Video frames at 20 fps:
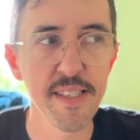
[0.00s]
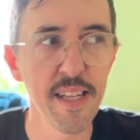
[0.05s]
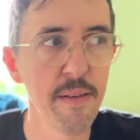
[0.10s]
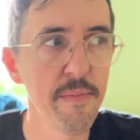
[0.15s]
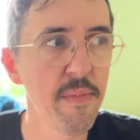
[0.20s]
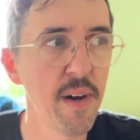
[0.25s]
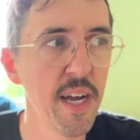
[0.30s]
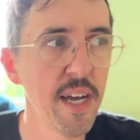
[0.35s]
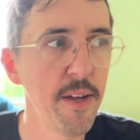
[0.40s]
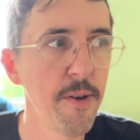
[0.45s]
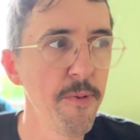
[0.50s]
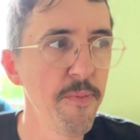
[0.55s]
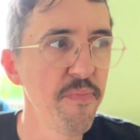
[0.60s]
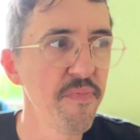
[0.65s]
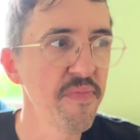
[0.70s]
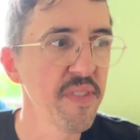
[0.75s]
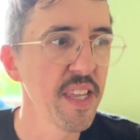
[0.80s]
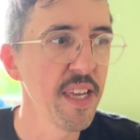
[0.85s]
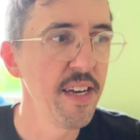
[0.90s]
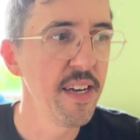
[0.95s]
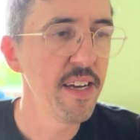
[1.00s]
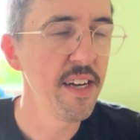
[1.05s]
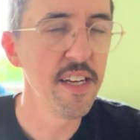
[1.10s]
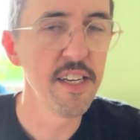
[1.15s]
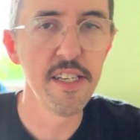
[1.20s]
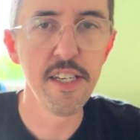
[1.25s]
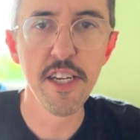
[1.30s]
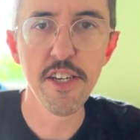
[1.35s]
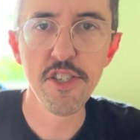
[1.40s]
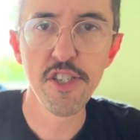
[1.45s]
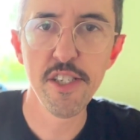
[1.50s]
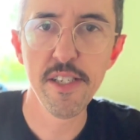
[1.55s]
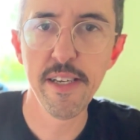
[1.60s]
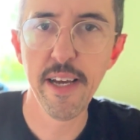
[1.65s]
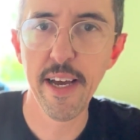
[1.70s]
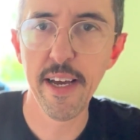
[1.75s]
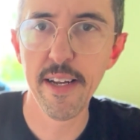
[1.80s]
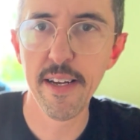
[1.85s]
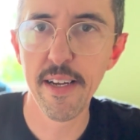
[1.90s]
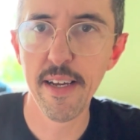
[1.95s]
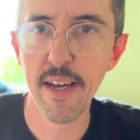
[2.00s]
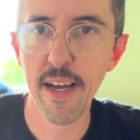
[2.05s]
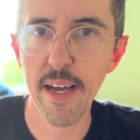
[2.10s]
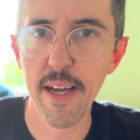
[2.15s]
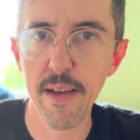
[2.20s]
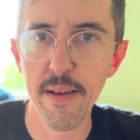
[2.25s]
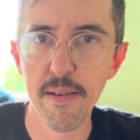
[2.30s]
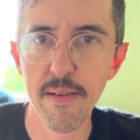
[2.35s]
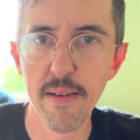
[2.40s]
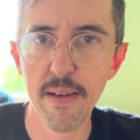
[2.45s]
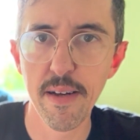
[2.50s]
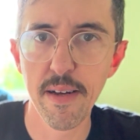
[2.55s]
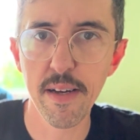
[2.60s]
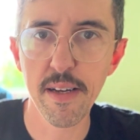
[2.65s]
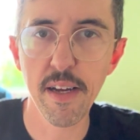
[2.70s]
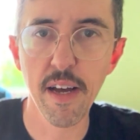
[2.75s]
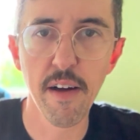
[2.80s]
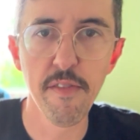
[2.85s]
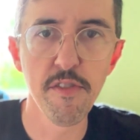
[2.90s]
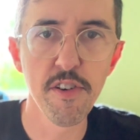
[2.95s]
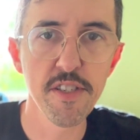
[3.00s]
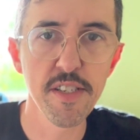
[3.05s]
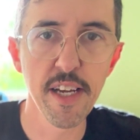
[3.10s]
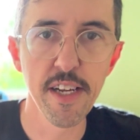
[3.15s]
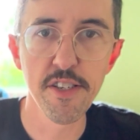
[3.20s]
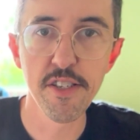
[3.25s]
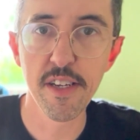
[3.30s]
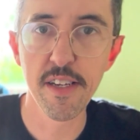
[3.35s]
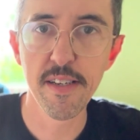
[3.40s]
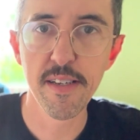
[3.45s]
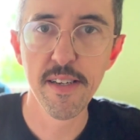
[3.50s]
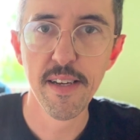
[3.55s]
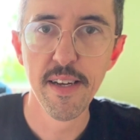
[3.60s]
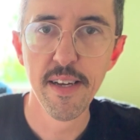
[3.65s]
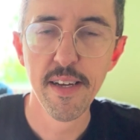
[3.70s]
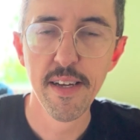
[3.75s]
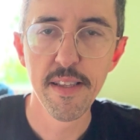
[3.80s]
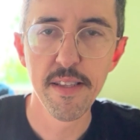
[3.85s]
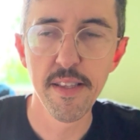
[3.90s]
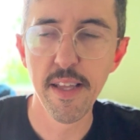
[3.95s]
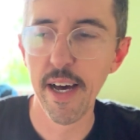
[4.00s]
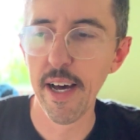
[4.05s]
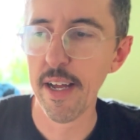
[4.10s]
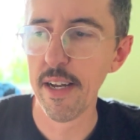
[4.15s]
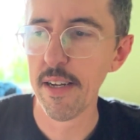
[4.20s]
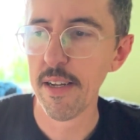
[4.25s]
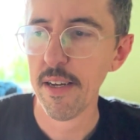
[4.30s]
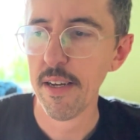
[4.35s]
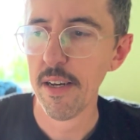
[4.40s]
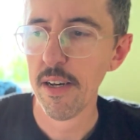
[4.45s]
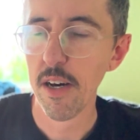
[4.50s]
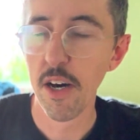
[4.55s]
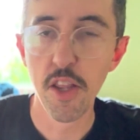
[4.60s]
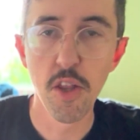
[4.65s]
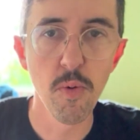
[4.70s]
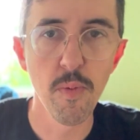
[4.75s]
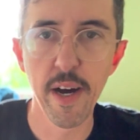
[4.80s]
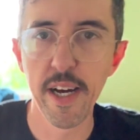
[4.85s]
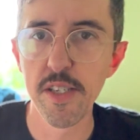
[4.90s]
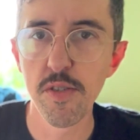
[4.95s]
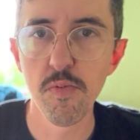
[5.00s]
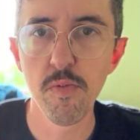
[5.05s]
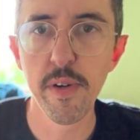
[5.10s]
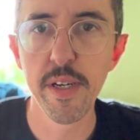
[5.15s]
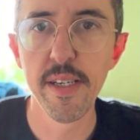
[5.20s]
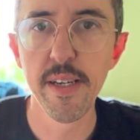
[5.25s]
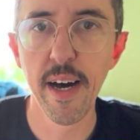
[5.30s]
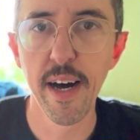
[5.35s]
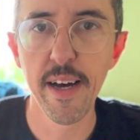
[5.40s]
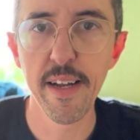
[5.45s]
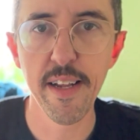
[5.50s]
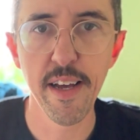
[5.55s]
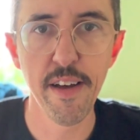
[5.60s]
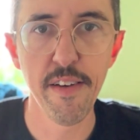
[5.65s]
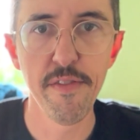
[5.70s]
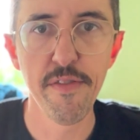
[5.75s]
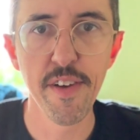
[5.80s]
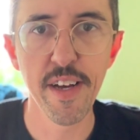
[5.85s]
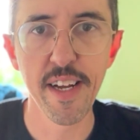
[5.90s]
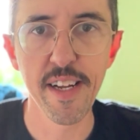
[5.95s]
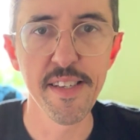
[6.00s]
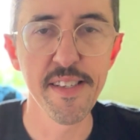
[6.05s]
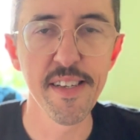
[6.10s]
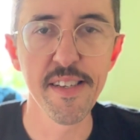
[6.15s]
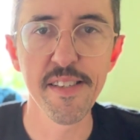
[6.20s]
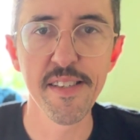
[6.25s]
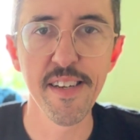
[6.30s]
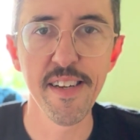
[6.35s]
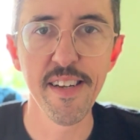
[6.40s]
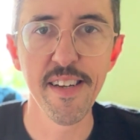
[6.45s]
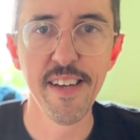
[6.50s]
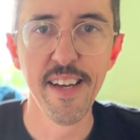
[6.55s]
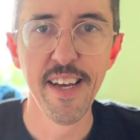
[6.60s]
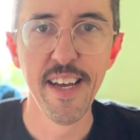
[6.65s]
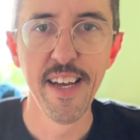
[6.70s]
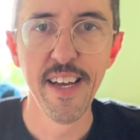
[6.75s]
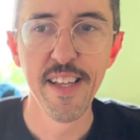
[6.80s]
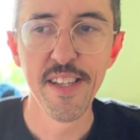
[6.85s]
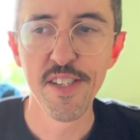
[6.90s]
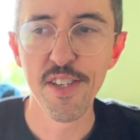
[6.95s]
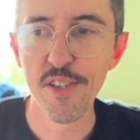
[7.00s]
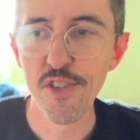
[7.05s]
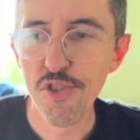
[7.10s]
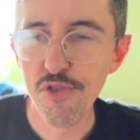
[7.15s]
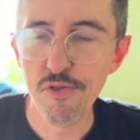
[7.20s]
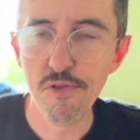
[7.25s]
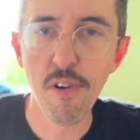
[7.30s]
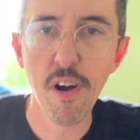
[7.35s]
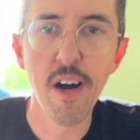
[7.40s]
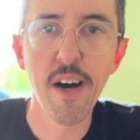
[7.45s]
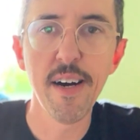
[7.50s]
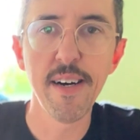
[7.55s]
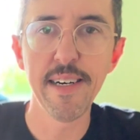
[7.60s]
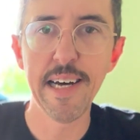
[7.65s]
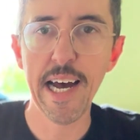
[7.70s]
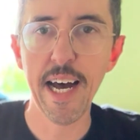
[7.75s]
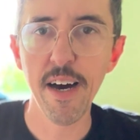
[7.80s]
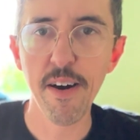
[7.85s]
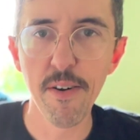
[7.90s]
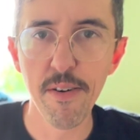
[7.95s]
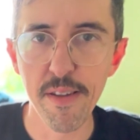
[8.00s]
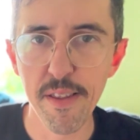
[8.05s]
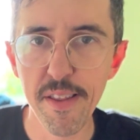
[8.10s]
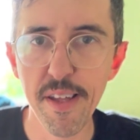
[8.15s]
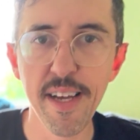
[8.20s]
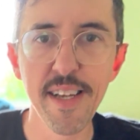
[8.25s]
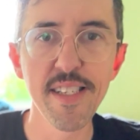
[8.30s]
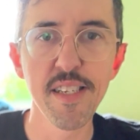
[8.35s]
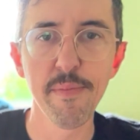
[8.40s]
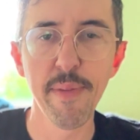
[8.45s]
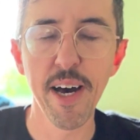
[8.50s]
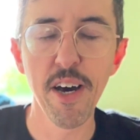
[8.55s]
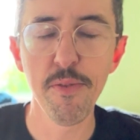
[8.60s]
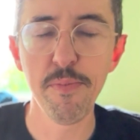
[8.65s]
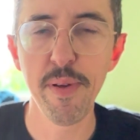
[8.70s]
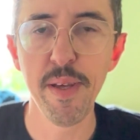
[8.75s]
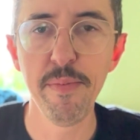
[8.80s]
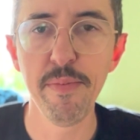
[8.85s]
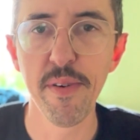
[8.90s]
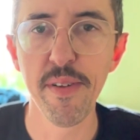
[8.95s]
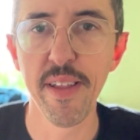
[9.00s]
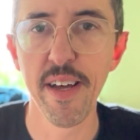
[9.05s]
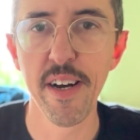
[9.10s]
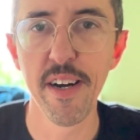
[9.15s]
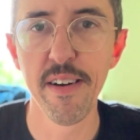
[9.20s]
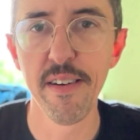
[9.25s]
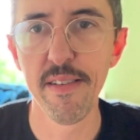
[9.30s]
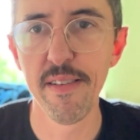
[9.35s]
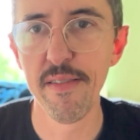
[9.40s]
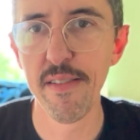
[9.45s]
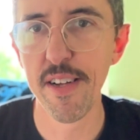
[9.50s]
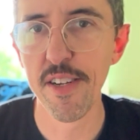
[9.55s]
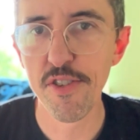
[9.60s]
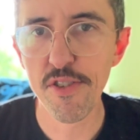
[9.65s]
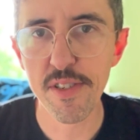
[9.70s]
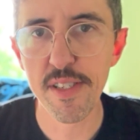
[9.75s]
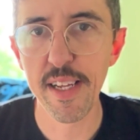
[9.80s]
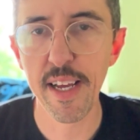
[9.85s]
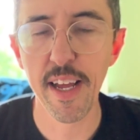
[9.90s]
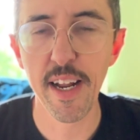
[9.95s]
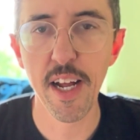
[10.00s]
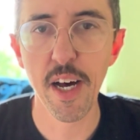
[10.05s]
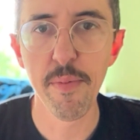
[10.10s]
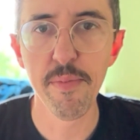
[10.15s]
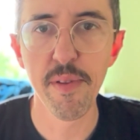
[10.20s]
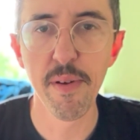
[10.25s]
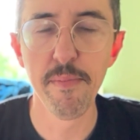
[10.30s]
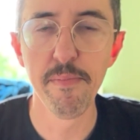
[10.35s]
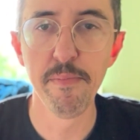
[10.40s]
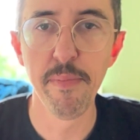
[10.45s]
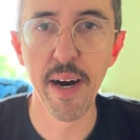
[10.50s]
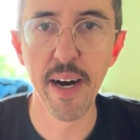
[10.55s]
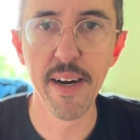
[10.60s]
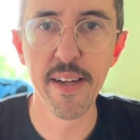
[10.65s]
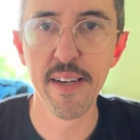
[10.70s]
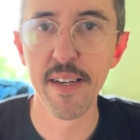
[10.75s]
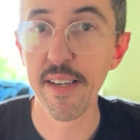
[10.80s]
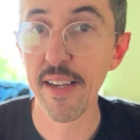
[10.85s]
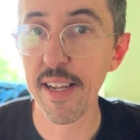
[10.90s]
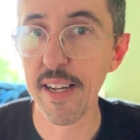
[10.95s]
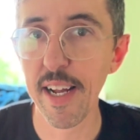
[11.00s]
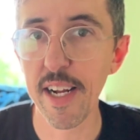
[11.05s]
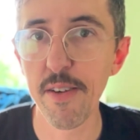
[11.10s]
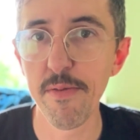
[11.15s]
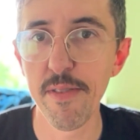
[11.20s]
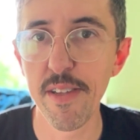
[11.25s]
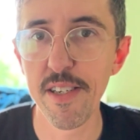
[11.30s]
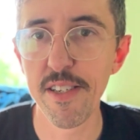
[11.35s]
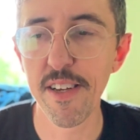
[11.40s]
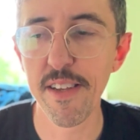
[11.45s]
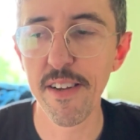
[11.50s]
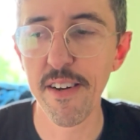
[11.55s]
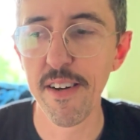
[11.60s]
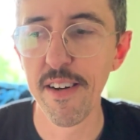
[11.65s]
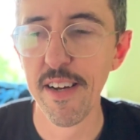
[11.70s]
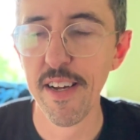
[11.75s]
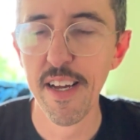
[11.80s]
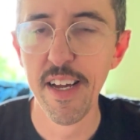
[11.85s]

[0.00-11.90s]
They might initiate a conversation that otherwise would not have existed, to draw out things about people that are interesting and help them bond and connect with each other.